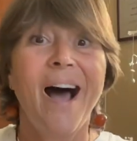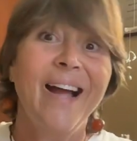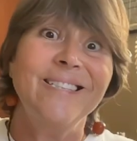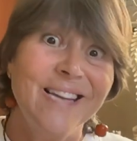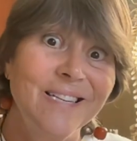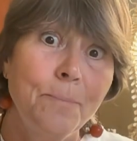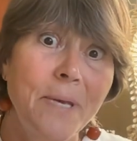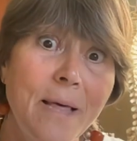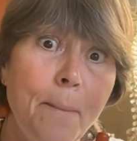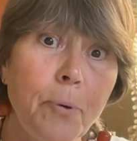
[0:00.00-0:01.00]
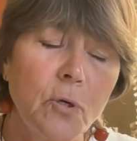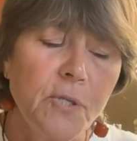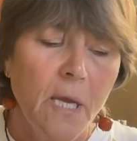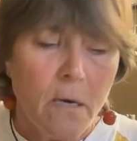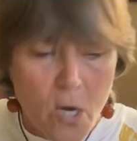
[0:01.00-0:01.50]
I tend to be that
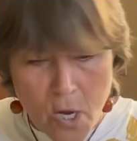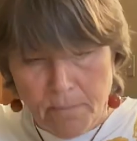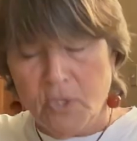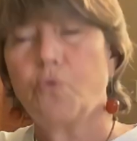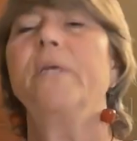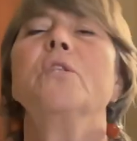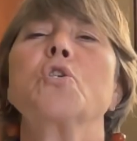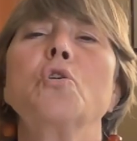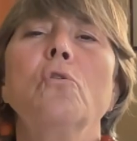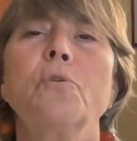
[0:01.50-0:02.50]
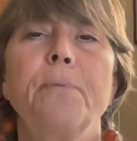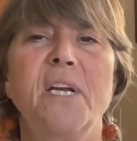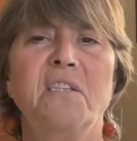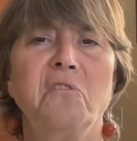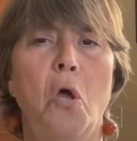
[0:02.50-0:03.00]
person. Between the shoulder blades,